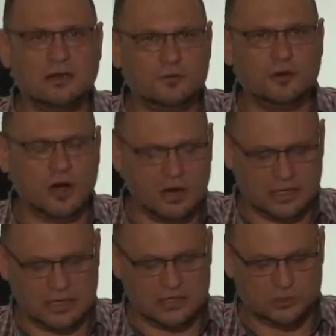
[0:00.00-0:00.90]
of your
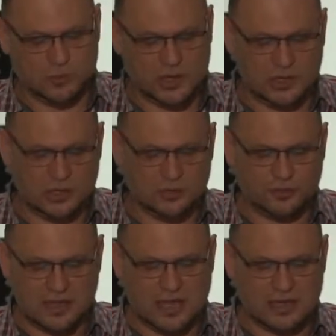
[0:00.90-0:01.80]
heart is when you
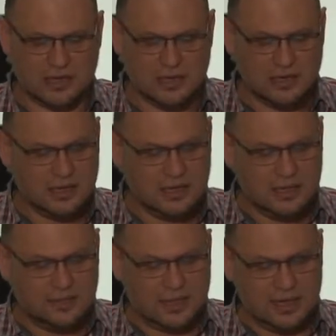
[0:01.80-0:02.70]
think
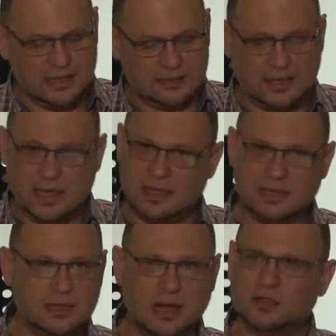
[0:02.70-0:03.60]
that,
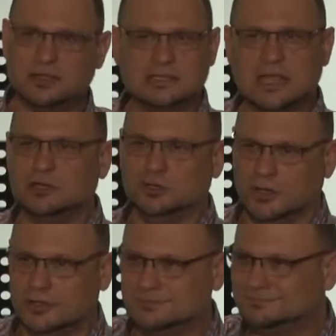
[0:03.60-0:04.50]
hey, others can do
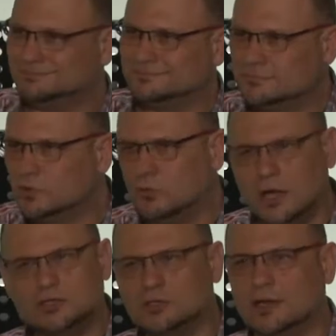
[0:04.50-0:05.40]
it.
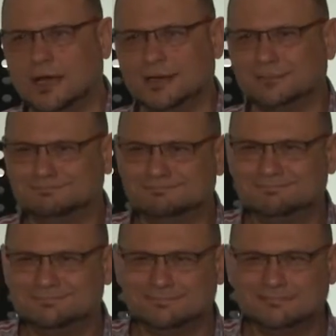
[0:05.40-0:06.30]
Why should I?
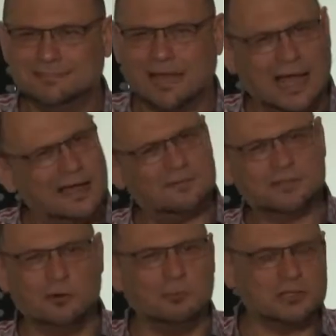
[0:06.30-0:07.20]
I have
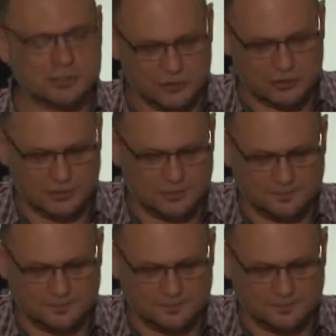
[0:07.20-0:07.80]
so much to do.